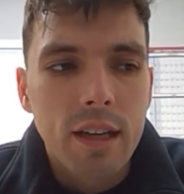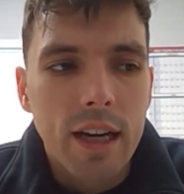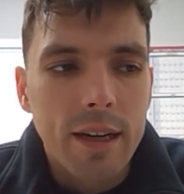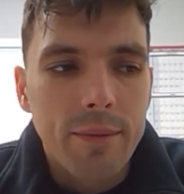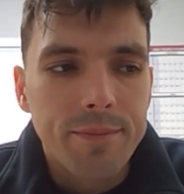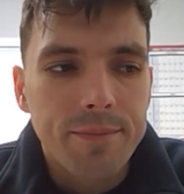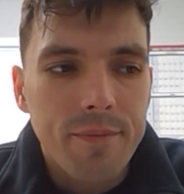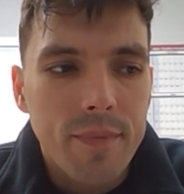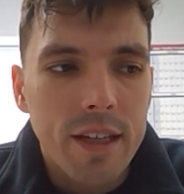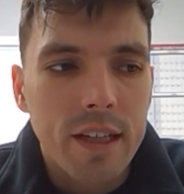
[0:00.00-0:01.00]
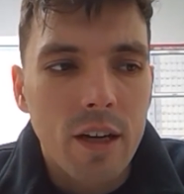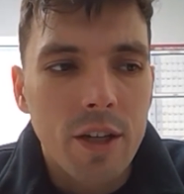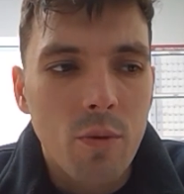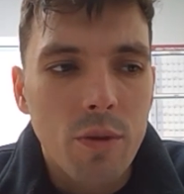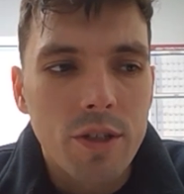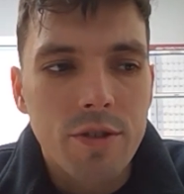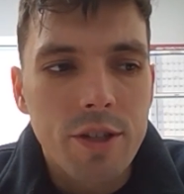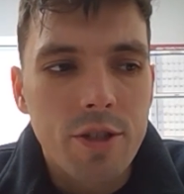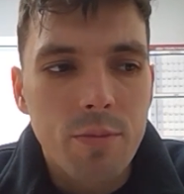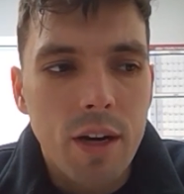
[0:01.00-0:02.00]
um, you know, you don't want to
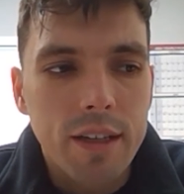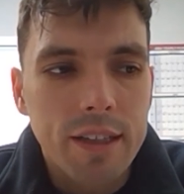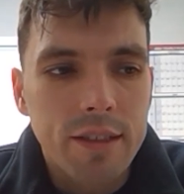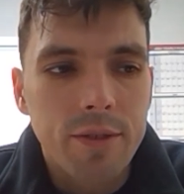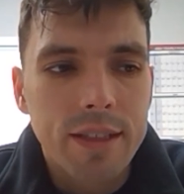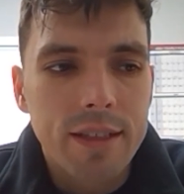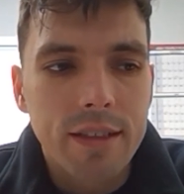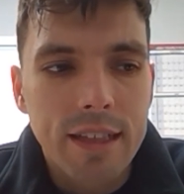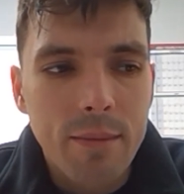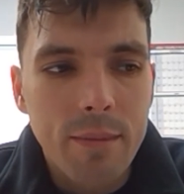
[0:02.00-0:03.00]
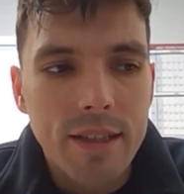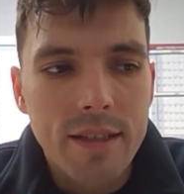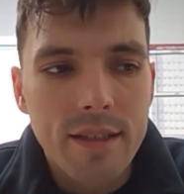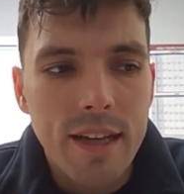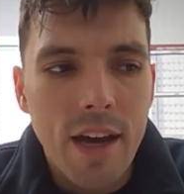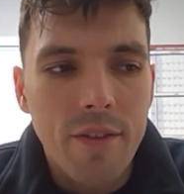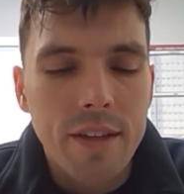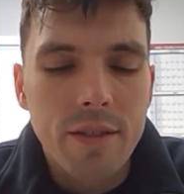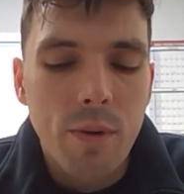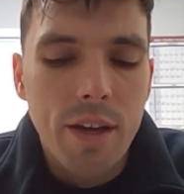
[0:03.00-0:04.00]
stress your body to its limits out in
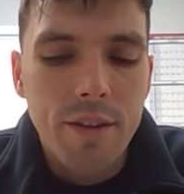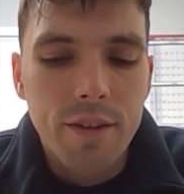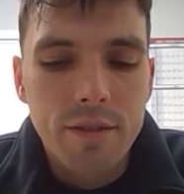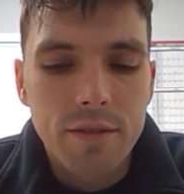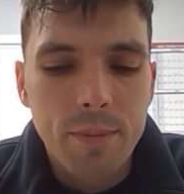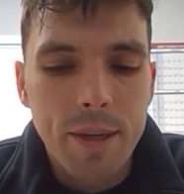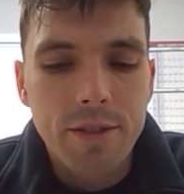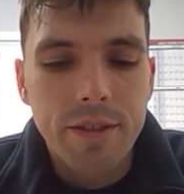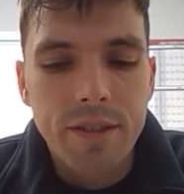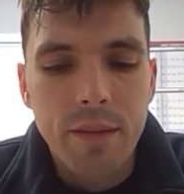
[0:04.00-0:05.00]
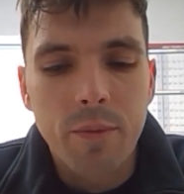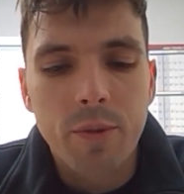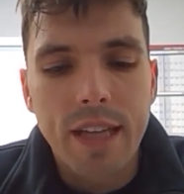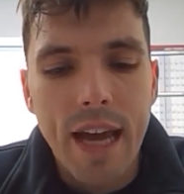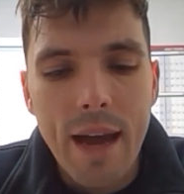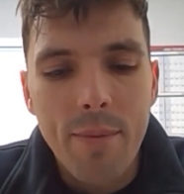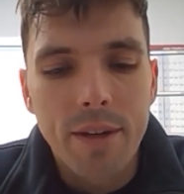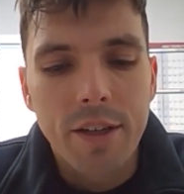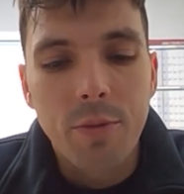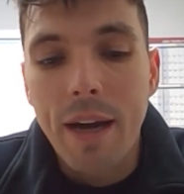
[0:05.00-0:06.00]
this weather, especially if something was to
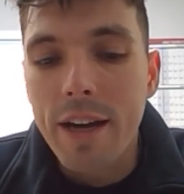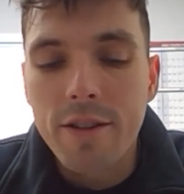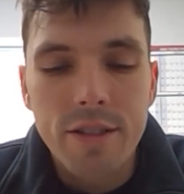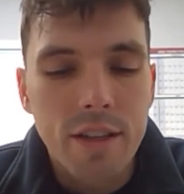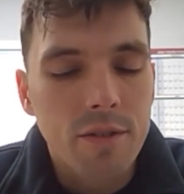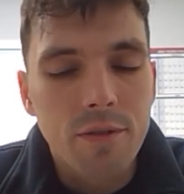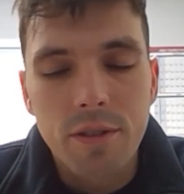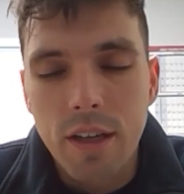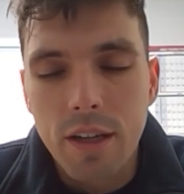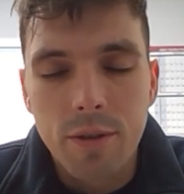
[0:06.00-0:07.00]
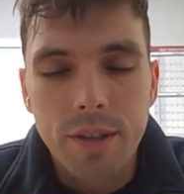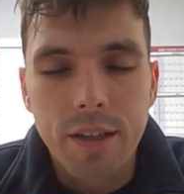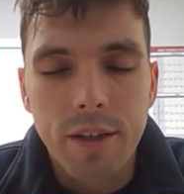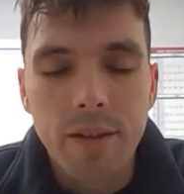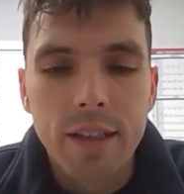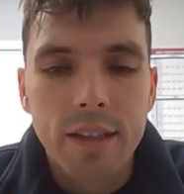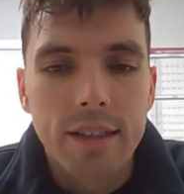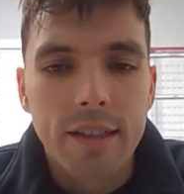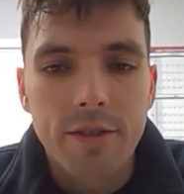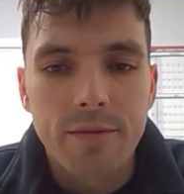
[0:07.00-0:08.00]
happen and you're by yourself or alone. You know,
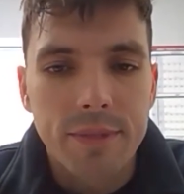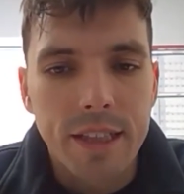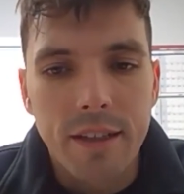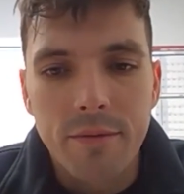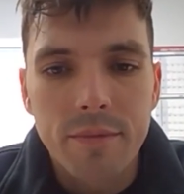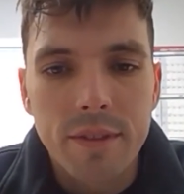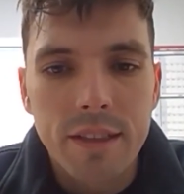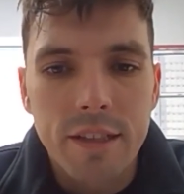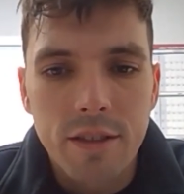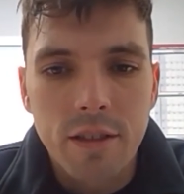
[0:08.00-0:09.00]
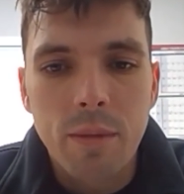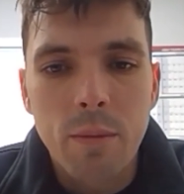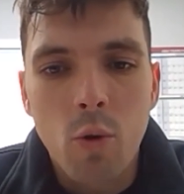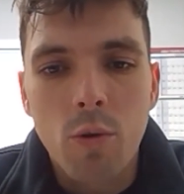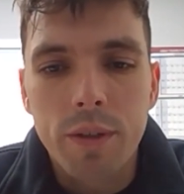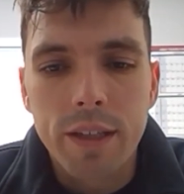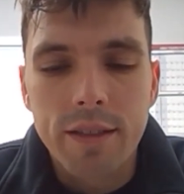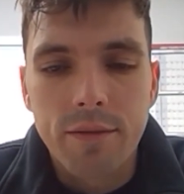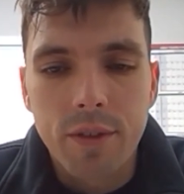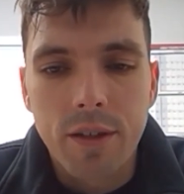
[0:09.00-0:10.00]
there's you know there's a little bit more
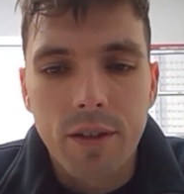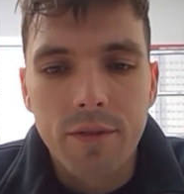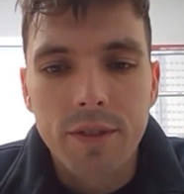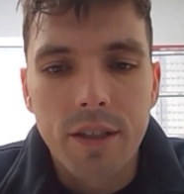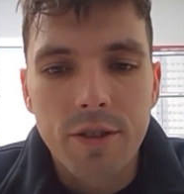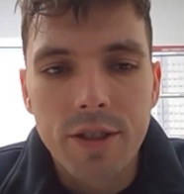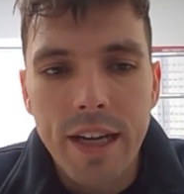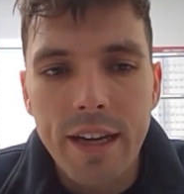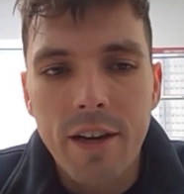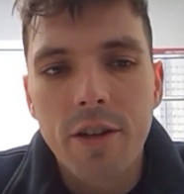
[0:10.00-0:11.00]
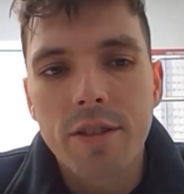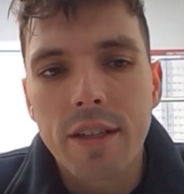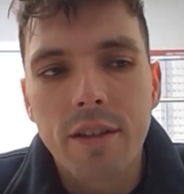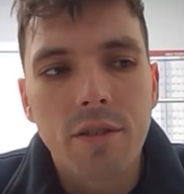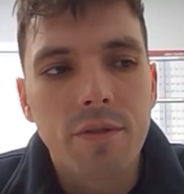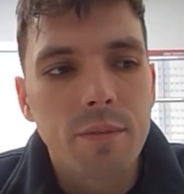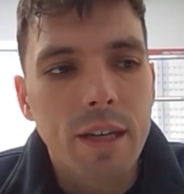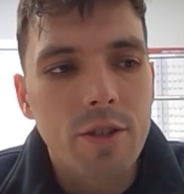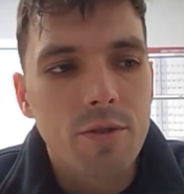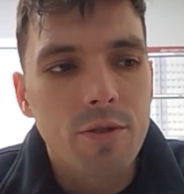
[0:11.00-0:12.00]
risk involved. So just take care of yourself and
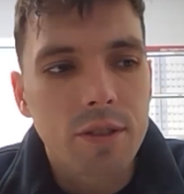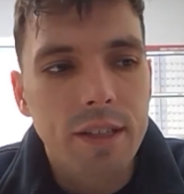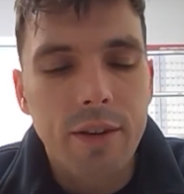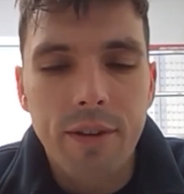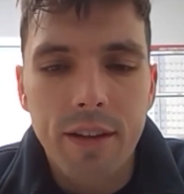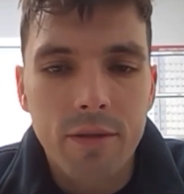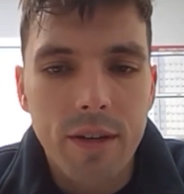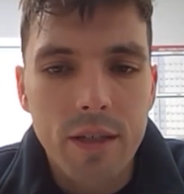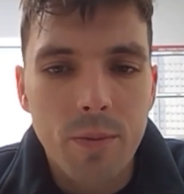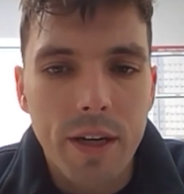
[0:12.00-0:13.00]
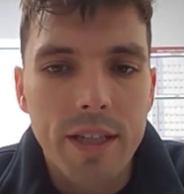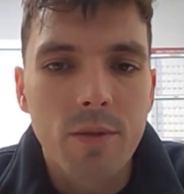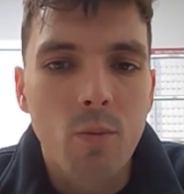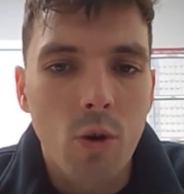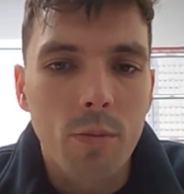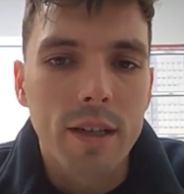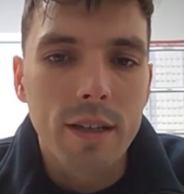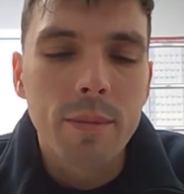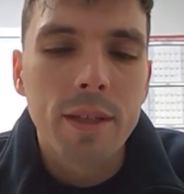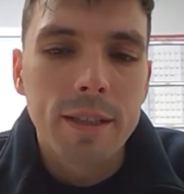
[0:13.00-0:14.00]
make sure to take regular rest breaks and warm
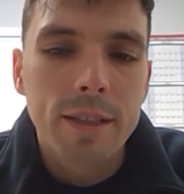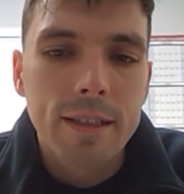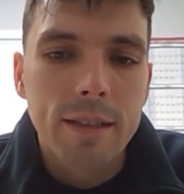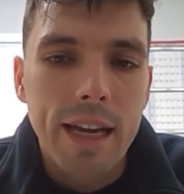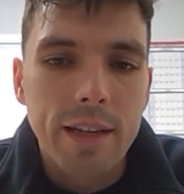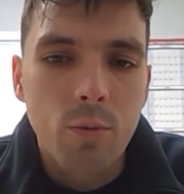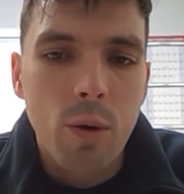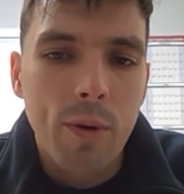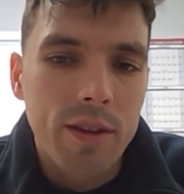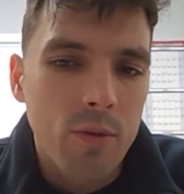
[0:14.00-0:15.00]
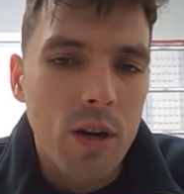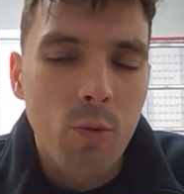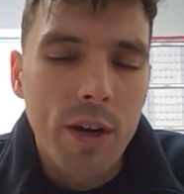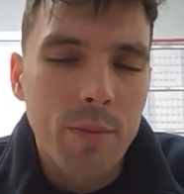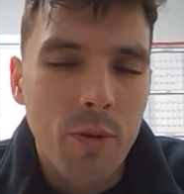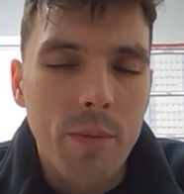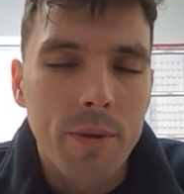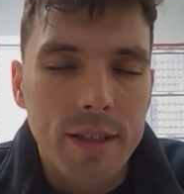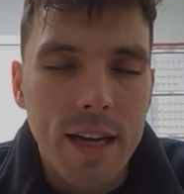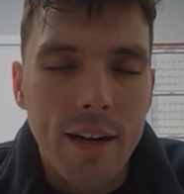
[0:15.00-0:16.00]
up and wear the wear the
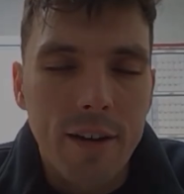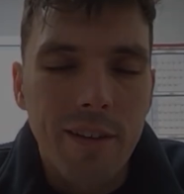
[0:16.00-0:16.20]
proper attire,